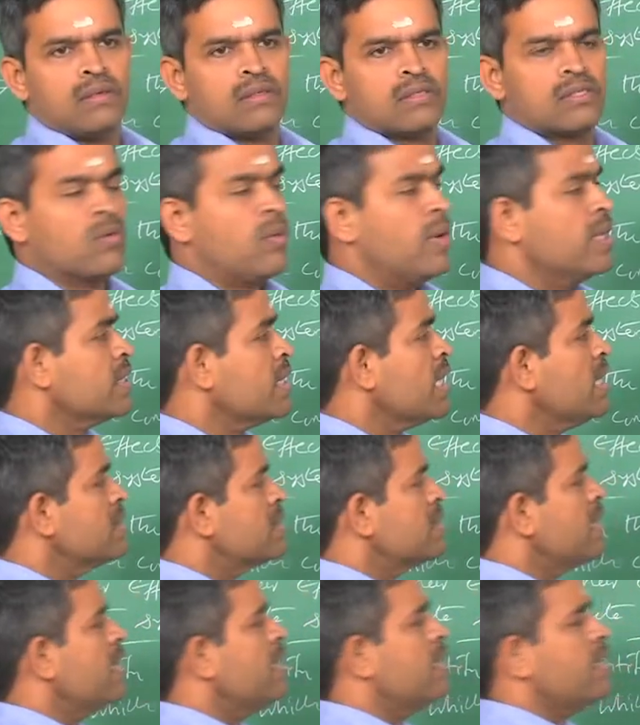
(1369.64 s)
So, one can
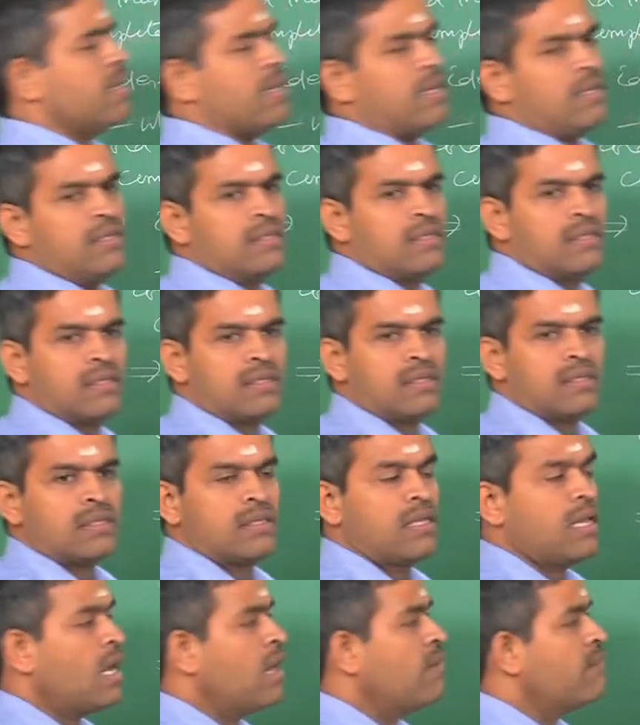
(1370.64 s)
see here
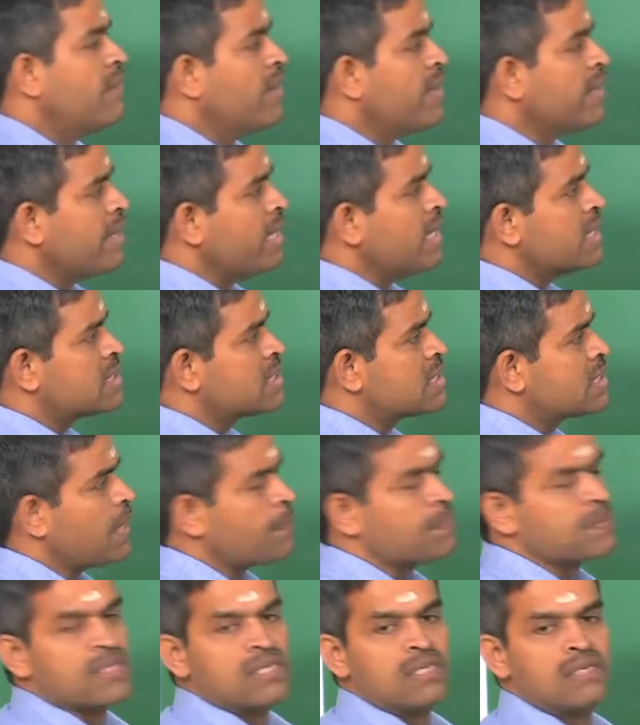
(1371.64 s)
there are various
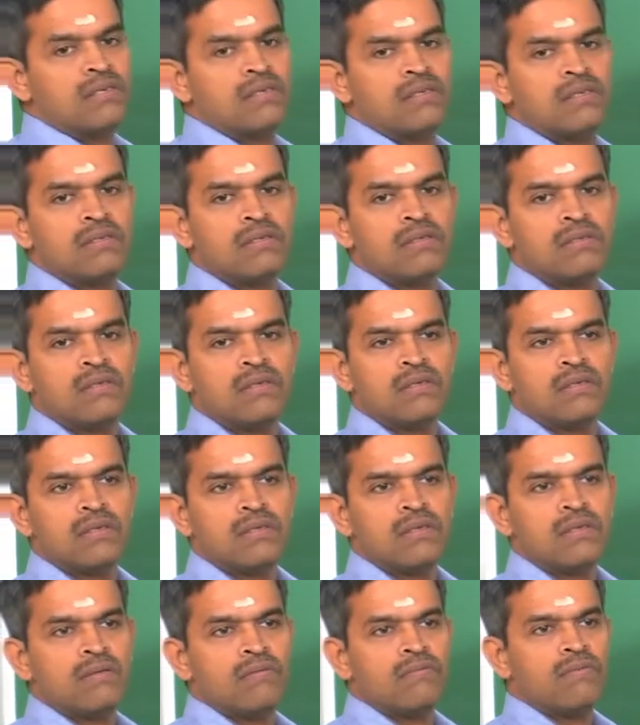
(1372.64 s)
steps
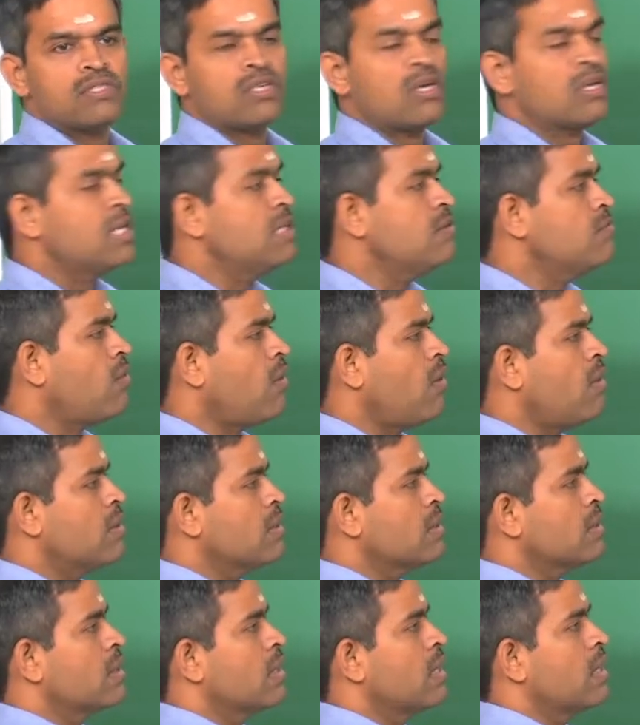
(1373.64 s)
which are
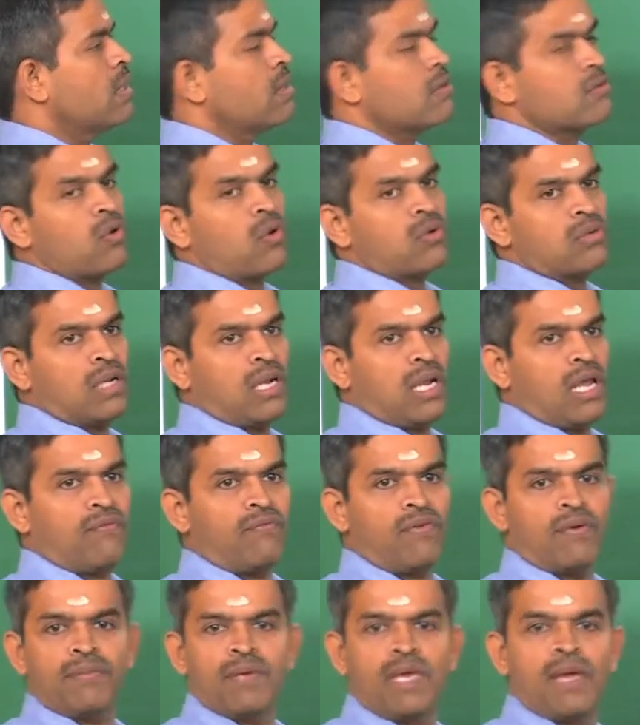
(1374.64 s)
involved in a total
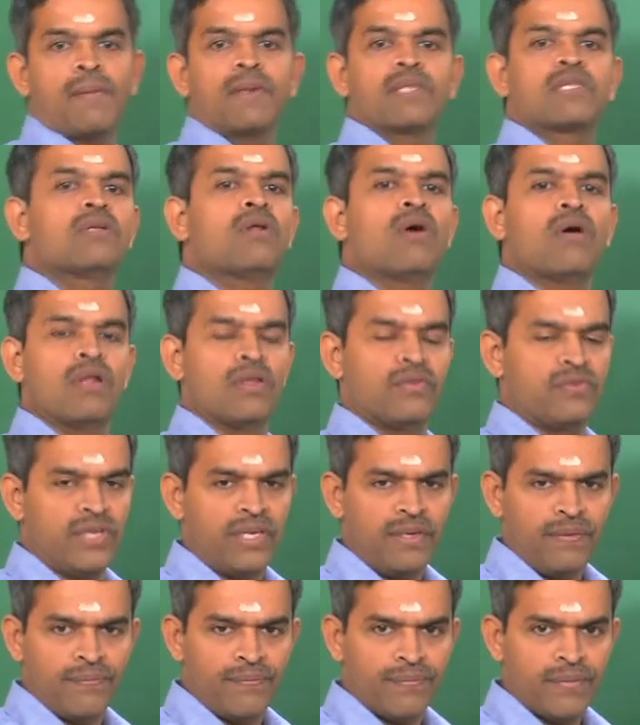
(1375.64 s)
FMEA
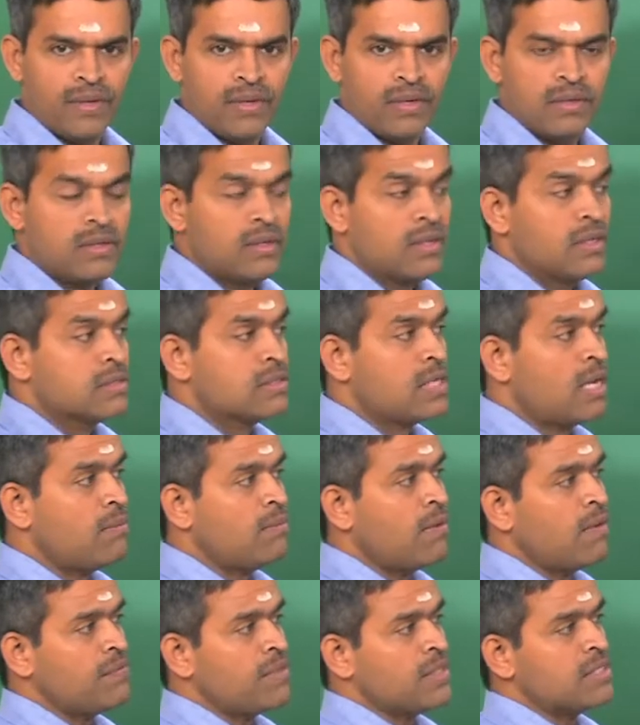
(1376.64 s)
methodology.
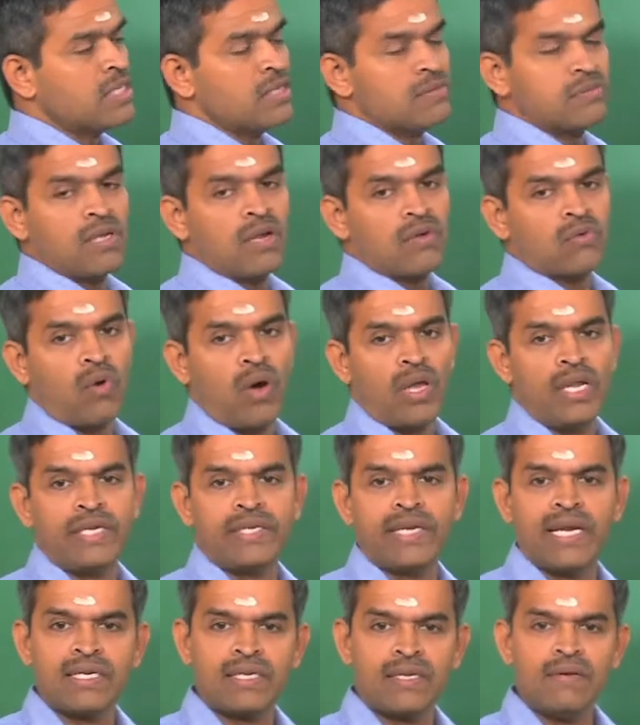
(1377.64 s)
Some of the steps are
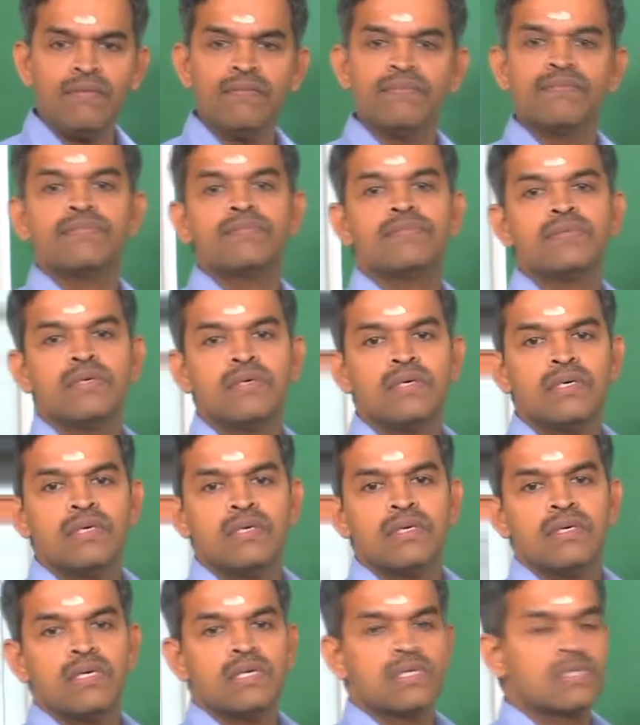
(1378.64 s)
qualitative,
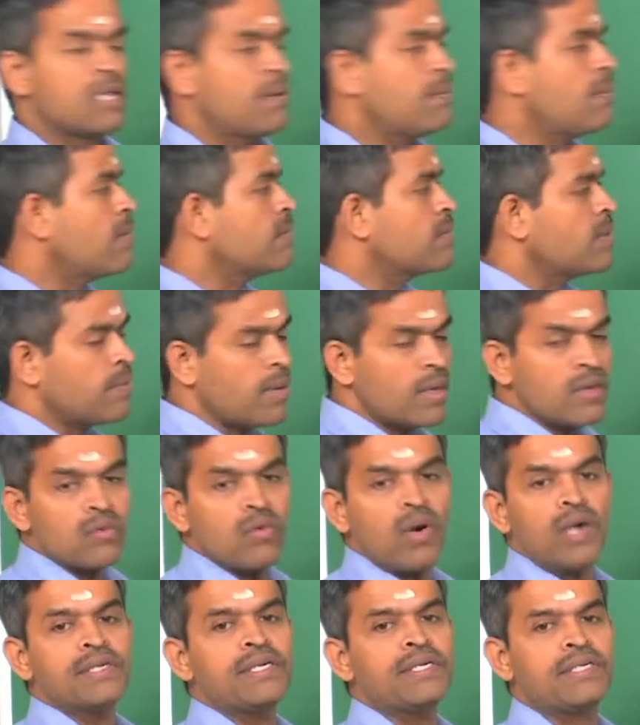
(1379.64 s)
some of them are
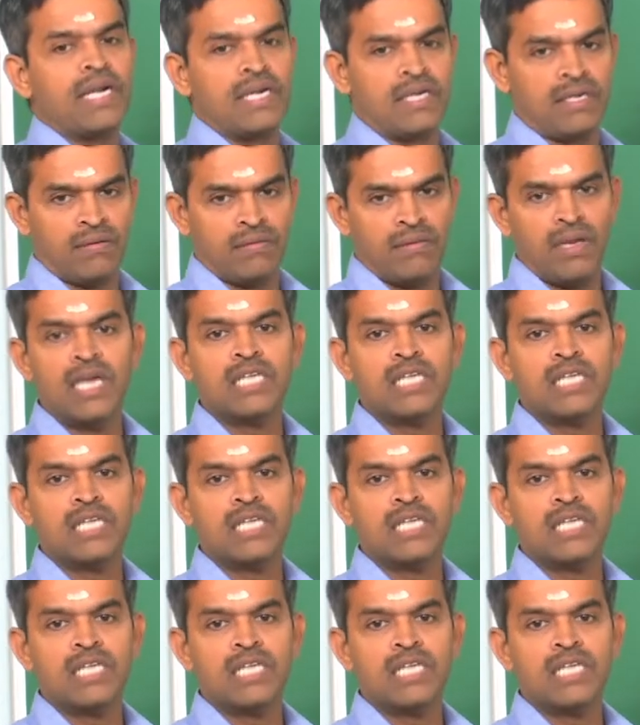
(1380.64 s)
quantitative.